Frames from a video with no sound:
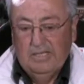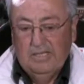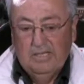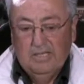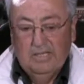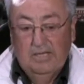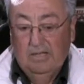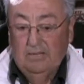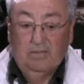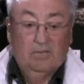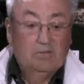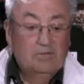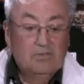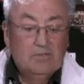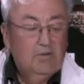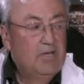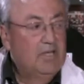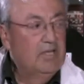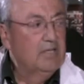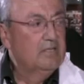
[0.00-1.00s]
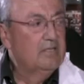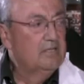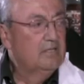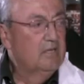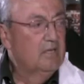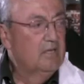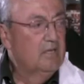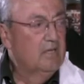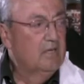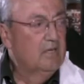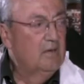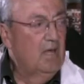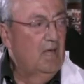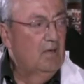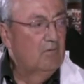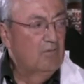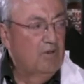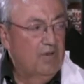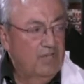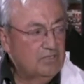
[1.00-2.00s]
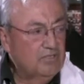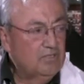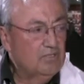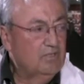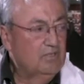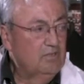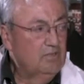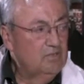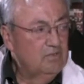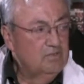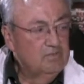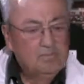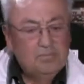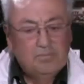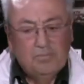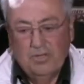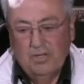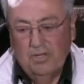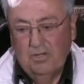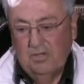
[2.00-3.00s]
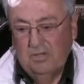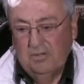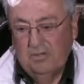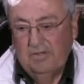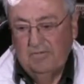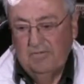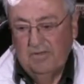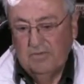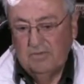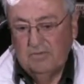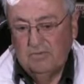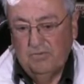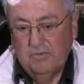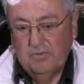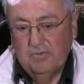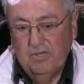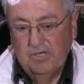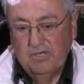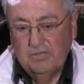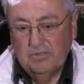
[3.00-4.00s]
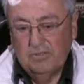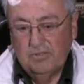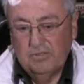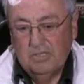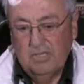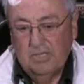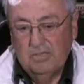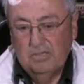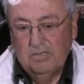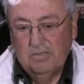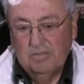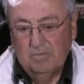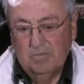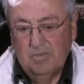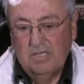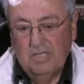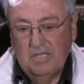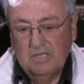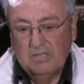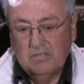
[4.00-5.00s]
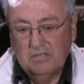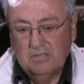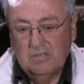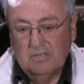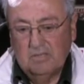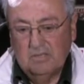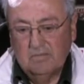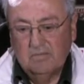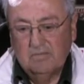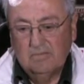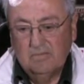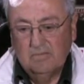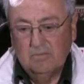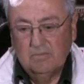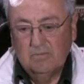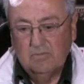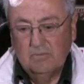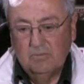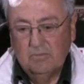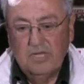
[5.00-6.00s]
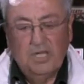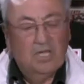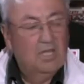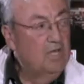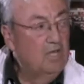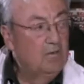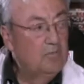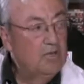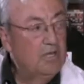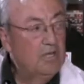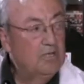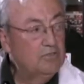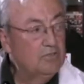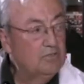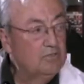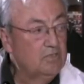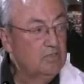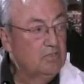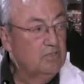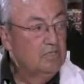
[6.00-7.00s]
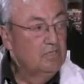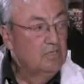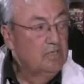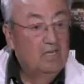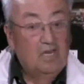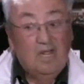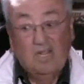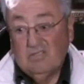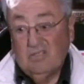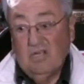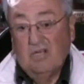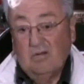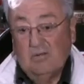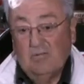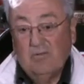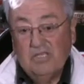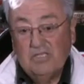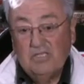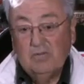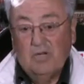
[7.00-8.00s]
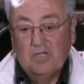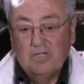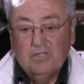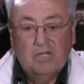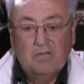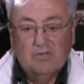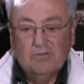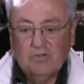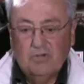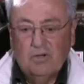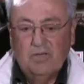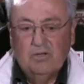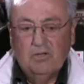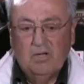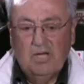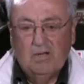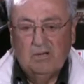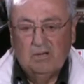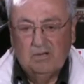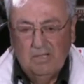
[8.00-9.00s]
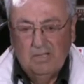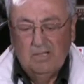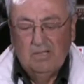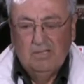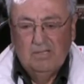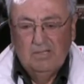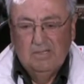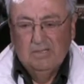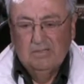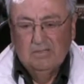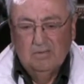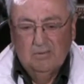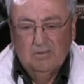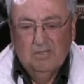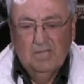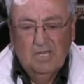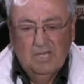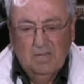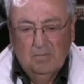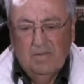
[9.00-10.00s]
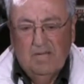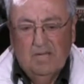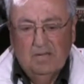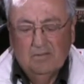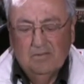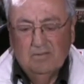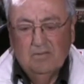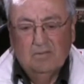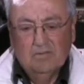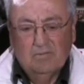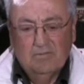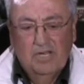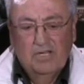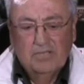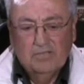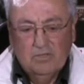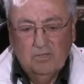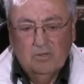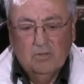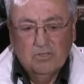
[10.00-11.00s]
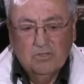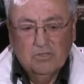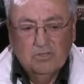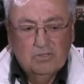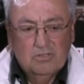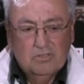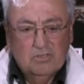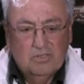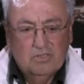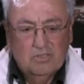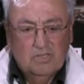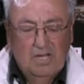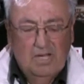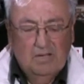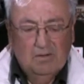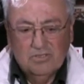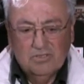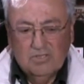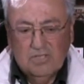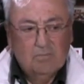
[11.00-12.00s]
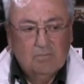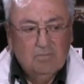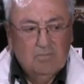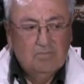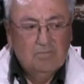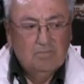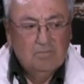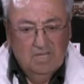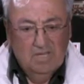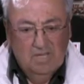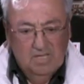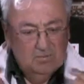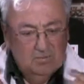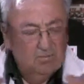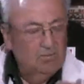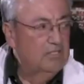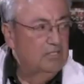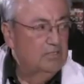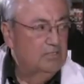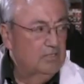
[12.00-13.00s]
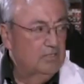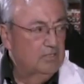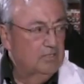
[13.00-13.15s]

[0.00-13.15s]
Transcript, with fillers: And I thought it was great. Uh, a racer, putting on events for racers, that, to me, that's the... the winning combination. And I started racing myself, so I know how to think about the race courses and how to set them up as a racer,